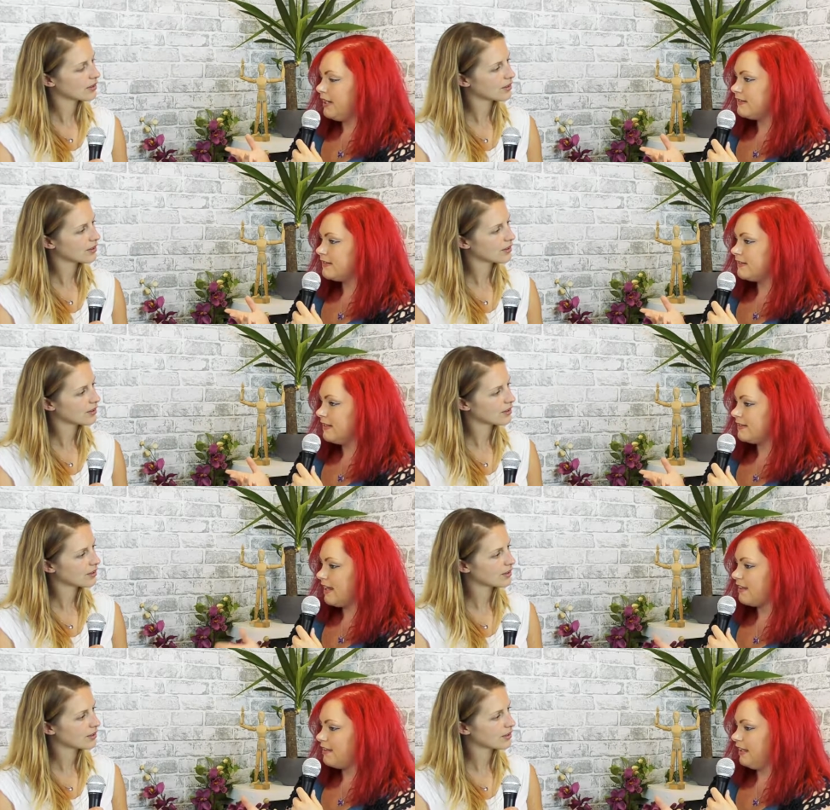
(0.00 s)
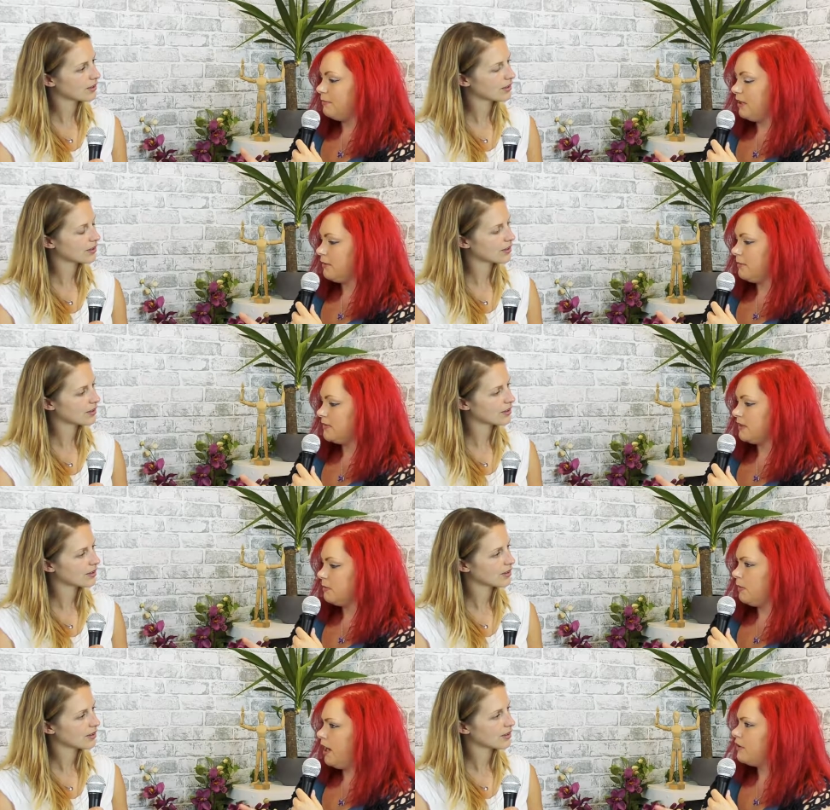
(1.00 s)
Speaker 1: it's it's that thing you know people say to
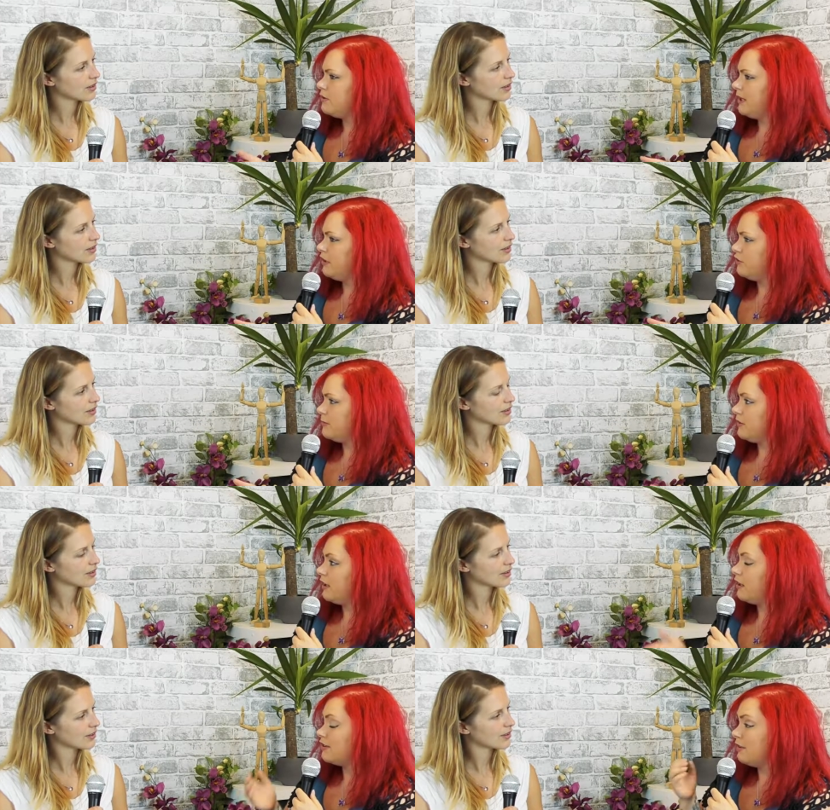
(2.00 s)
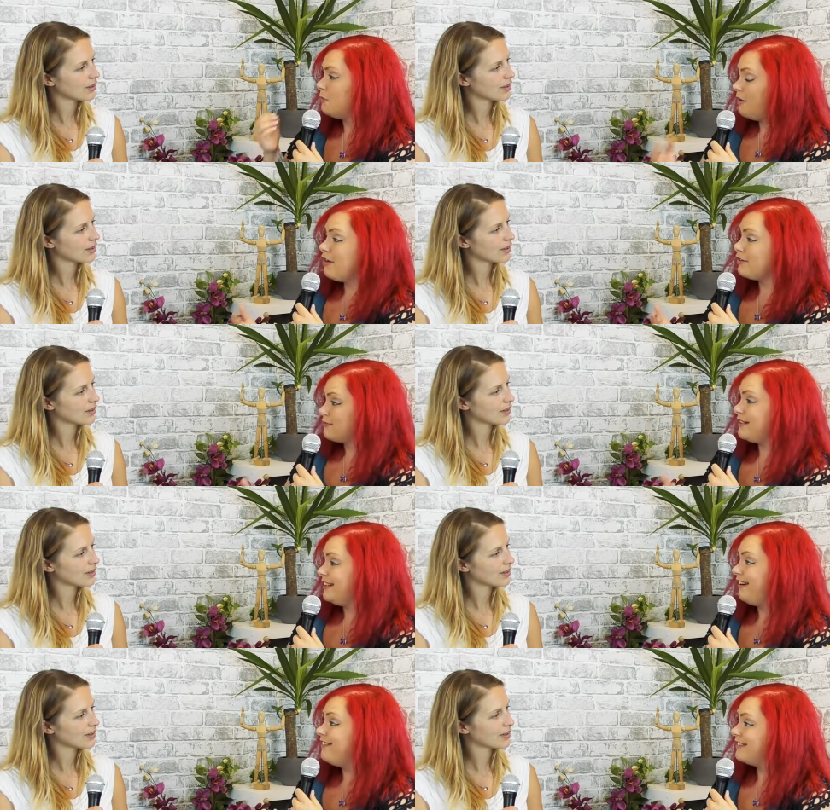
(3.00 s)
me well how did you make it a job it's like because i worked
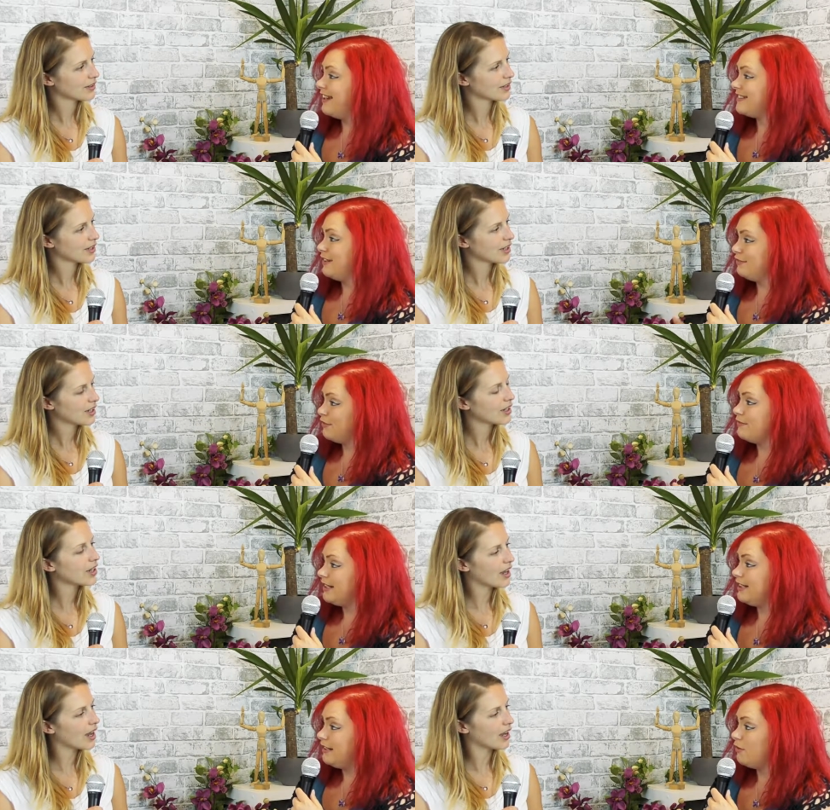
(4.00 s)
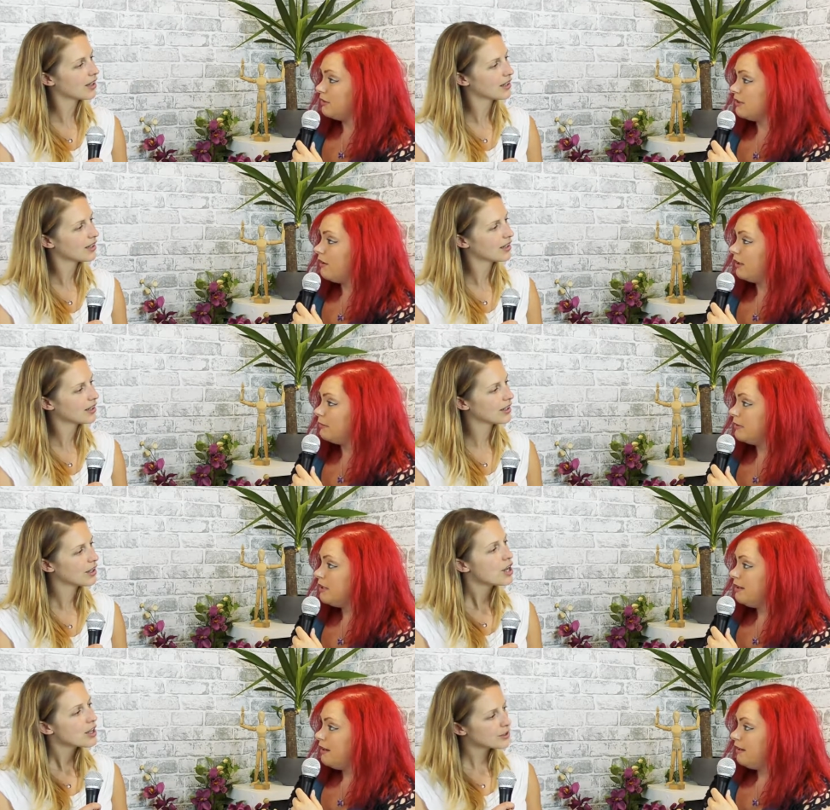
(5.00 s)
really hard at it for a really yeah. long time
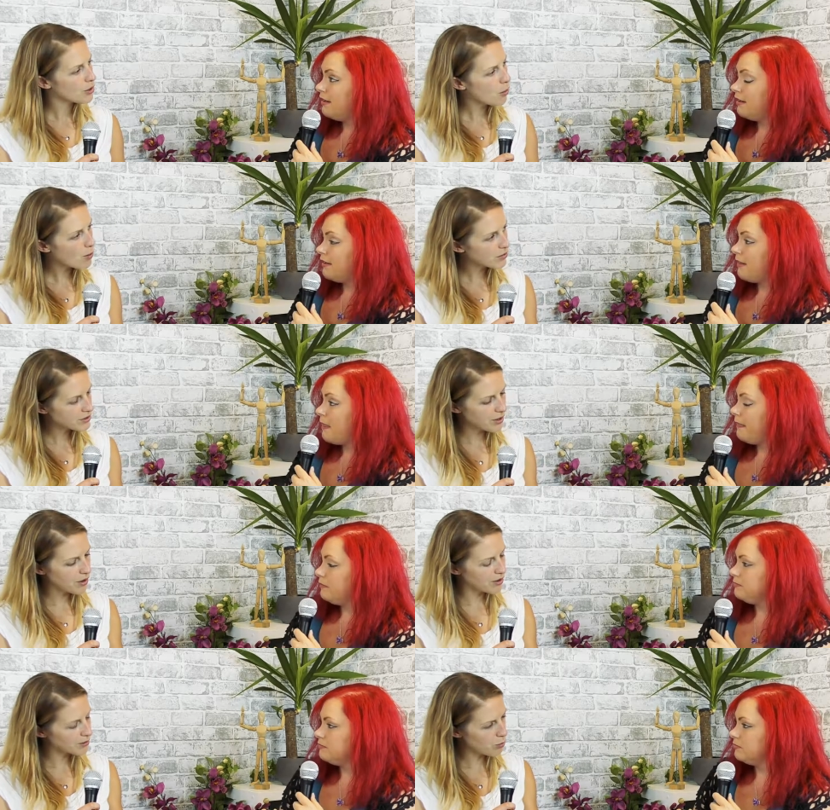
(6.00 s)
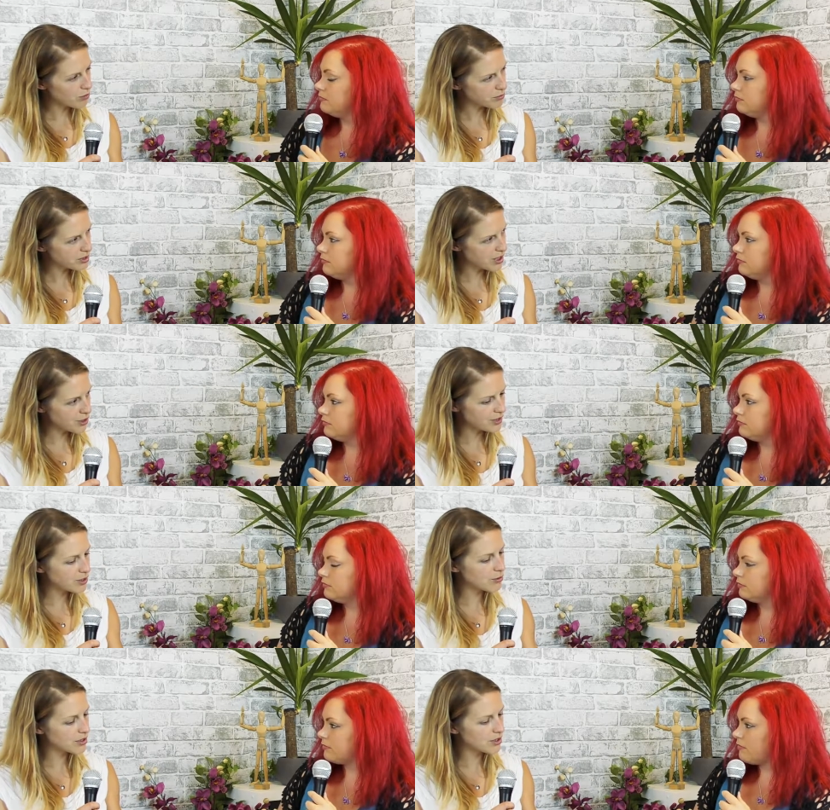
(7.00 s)
Speaker 2: so what so guys what was the t- you said
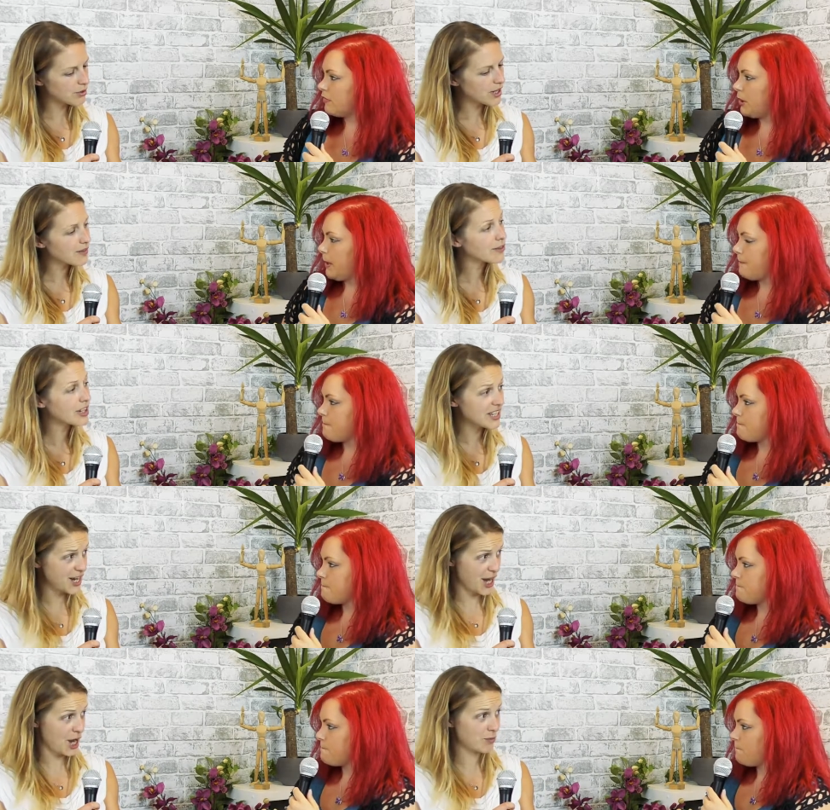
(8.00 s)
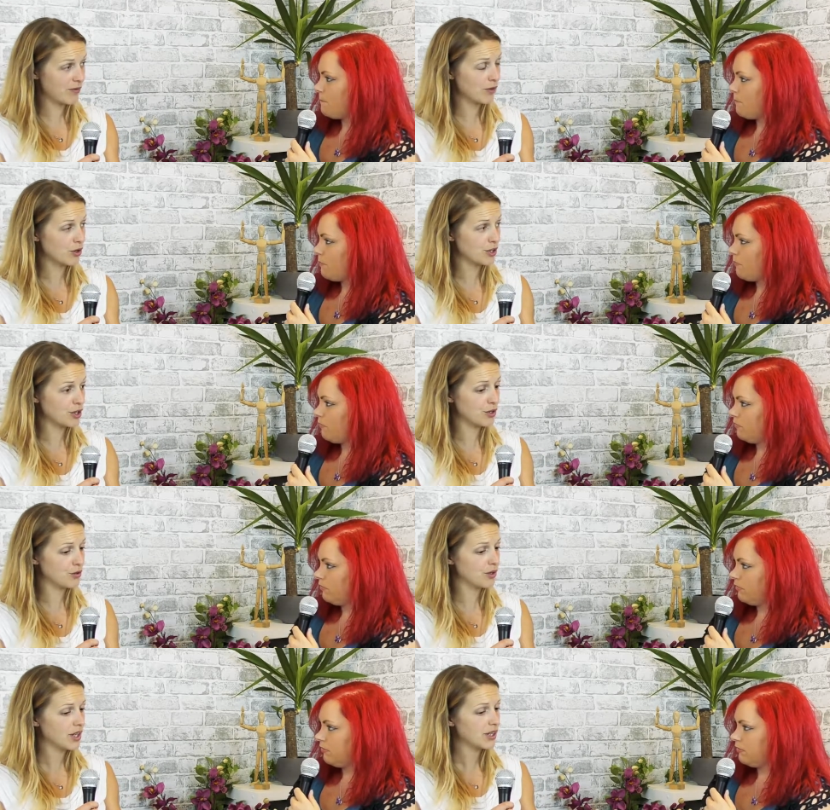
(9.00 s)
you were doing it for a year before
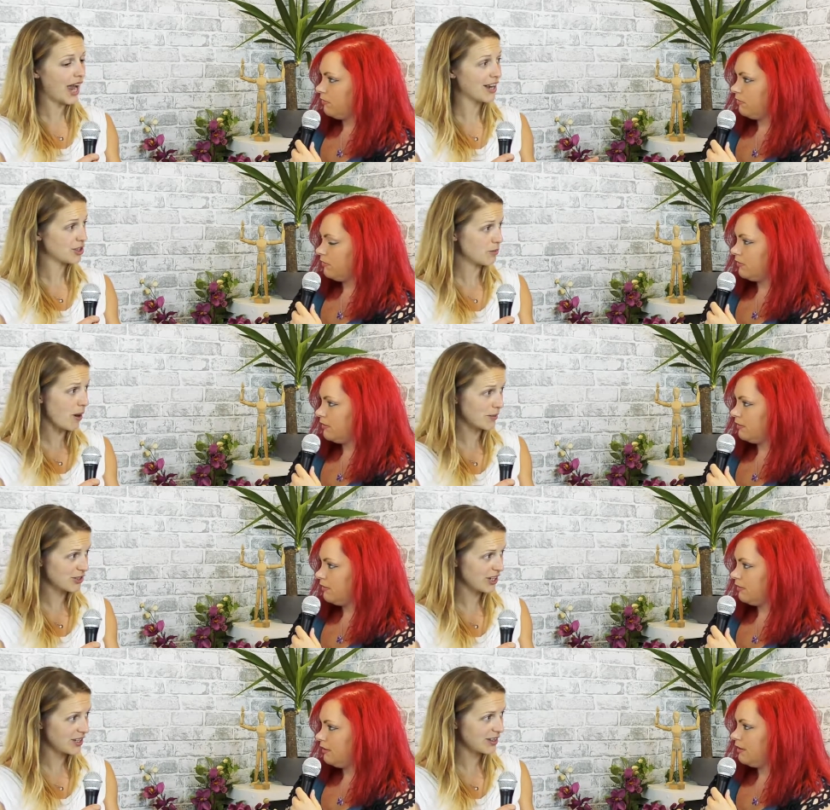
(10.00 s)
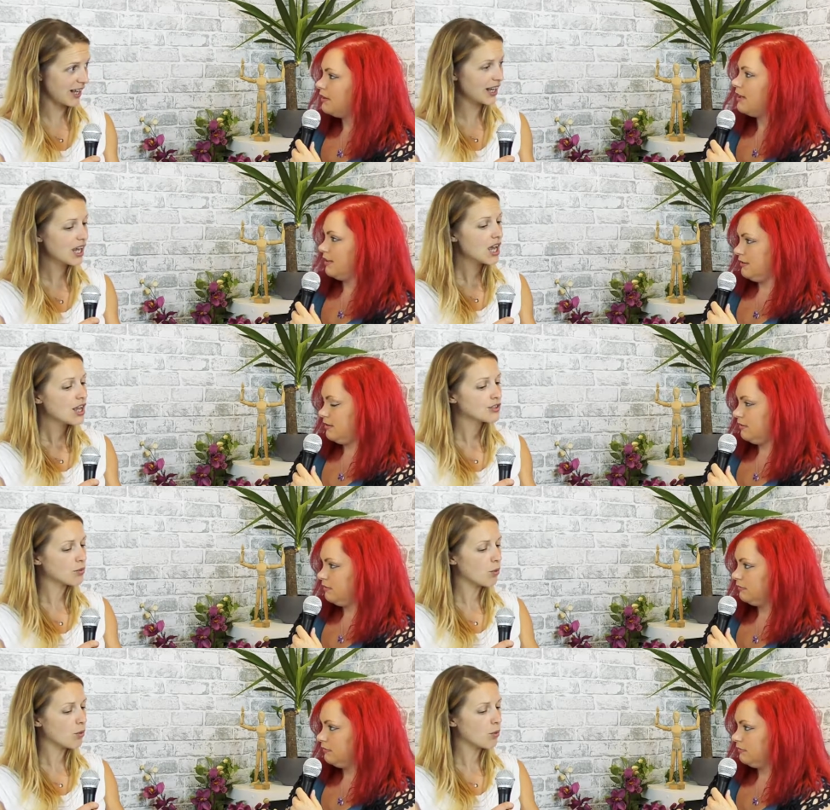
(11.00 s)
you actually published anything. Yes. So